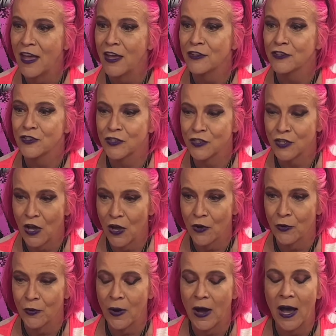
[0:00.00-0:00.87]

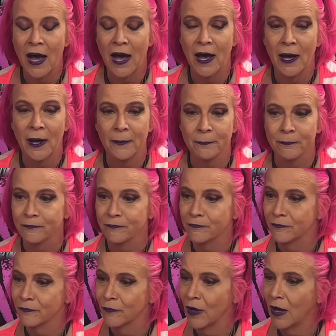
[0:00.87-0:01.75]
So, I'm
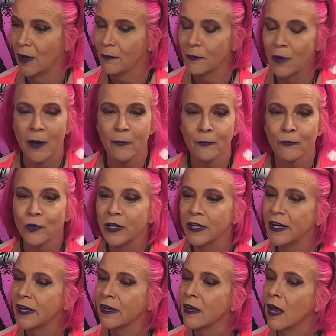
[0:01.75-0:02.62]

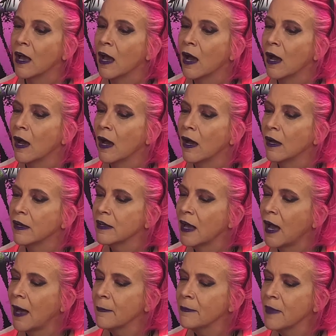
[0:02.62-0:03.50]
reading.
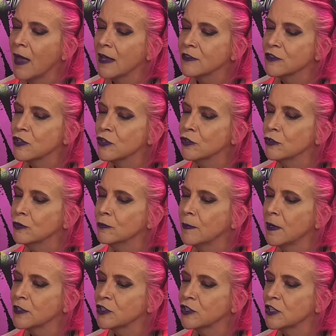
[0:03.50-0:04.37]
I'm not so
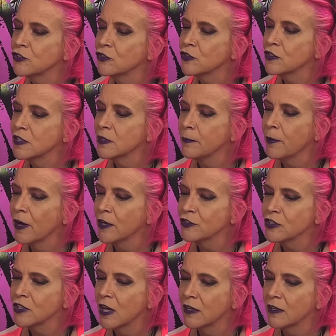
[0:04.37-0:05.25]
much interested in
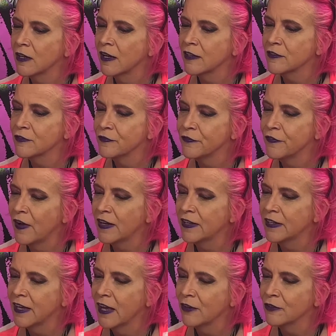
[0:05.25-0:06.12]
project. I was
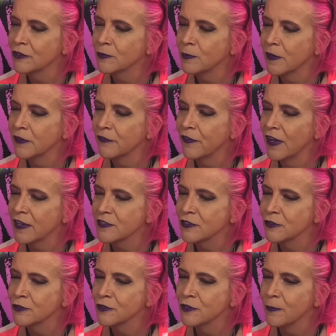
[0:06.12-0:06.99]
finding out he's playing fast
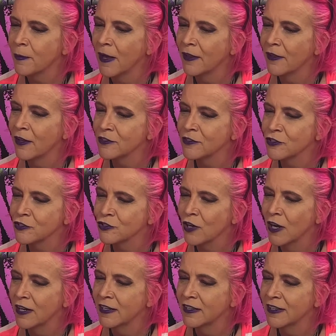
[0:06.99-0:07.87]
and loose the bylaws to
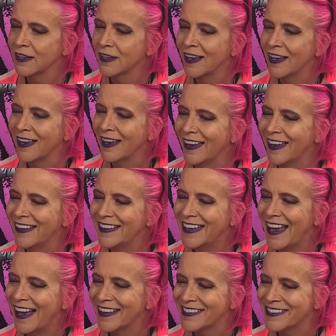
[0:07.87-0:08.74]
try to,
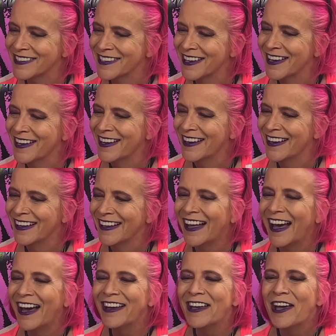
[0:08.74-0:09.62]
yes.
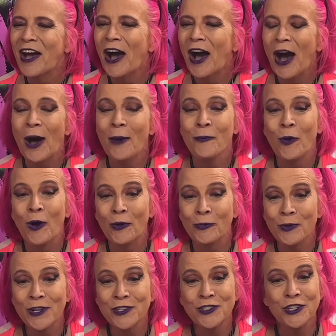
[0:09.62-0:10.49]
Well,
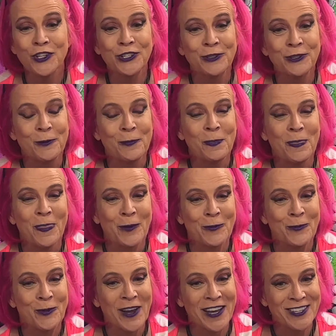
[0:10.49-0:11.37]
Richard,
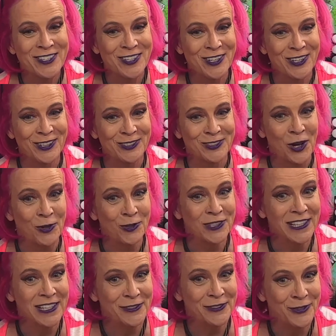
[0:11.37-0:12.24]
don't
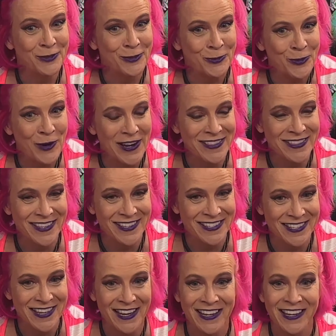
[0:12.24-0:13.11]
leave right this
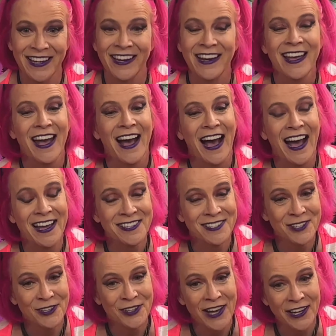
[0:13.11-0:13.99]
second. I
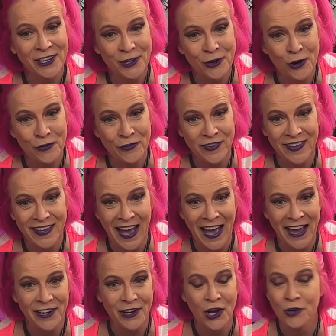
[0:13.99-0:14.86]
still got to go over the
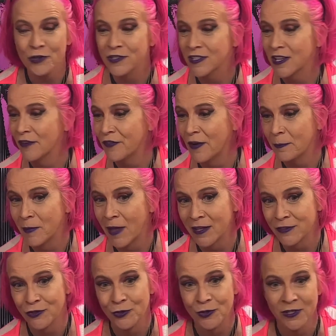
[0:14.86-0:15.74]
Idaho stuff. I'm
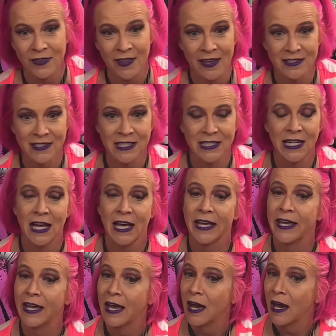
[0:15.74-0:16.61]
not doing that
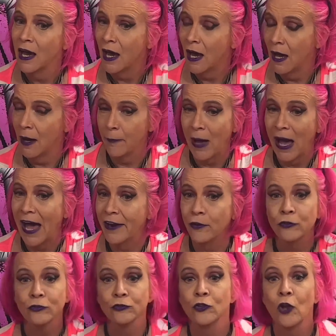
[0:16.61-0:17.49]
tonight. I
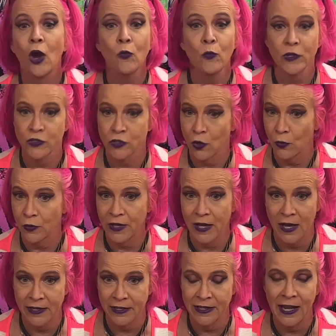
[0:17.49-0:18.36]
don't know what's going
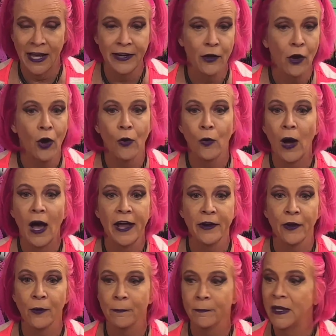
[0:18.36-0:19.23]
on in Idaho. I
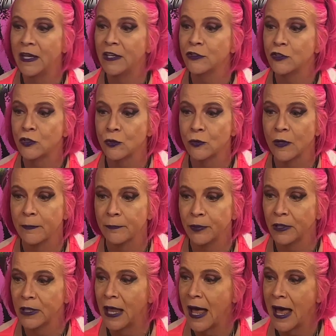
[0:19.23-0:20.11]
don't mean to
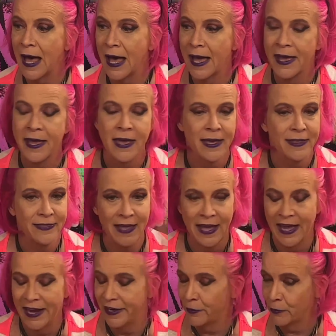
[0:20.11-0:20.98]
imply
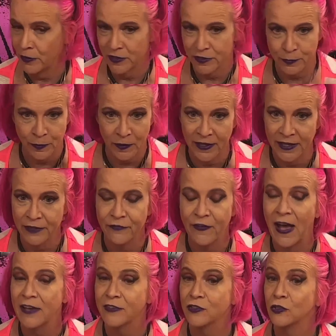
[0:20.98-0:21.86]
that anyone is playing
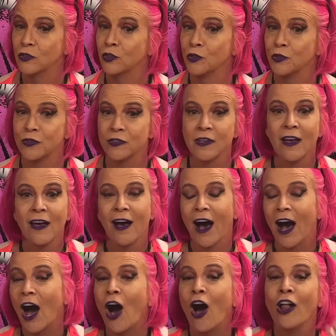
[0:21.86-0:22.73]
fast and loose.
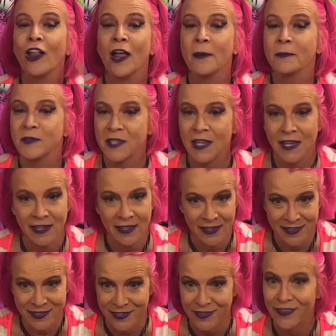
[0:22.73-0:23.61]
All I'm saying
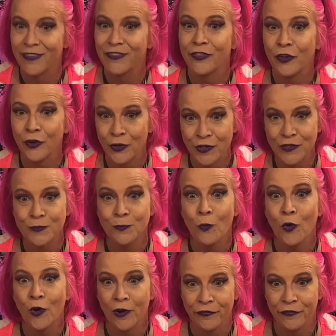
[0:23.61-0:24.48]
is there is
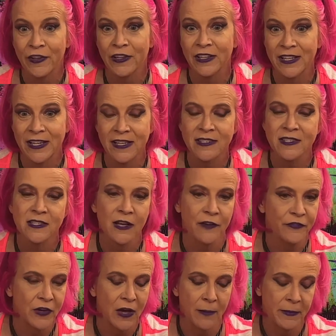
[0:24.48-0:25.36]
more affiliate
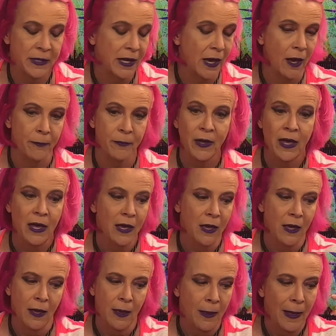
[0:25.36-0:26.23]
stuff coming up.
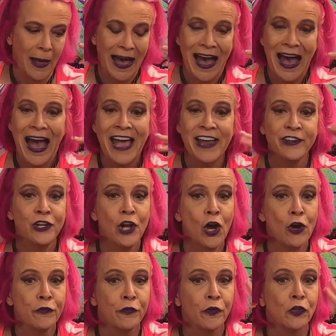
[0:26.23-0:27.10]
I
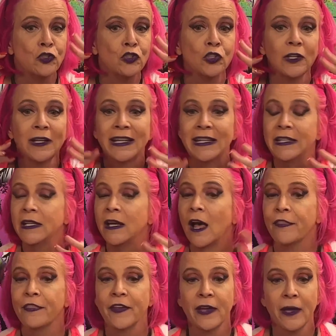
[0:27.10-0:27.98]
know virtually
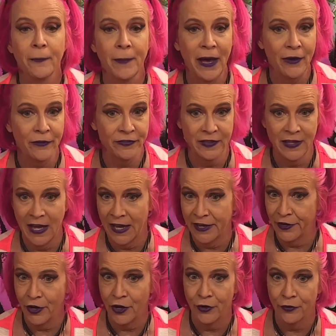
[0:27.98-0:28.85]
nothing about the
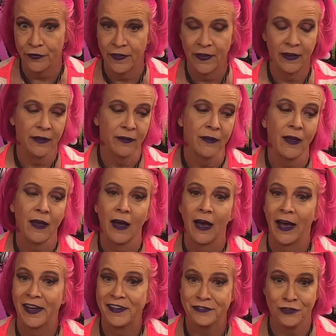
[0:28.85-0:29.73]
Idaho thing.
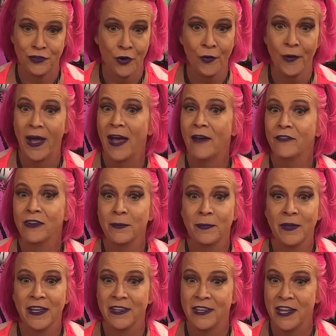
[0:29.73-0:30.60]
I don't have an
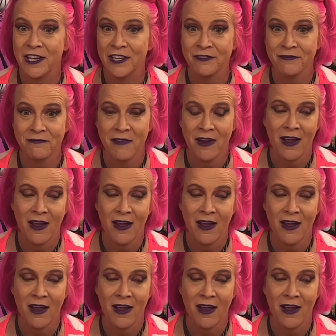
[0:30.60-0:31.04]
opinion.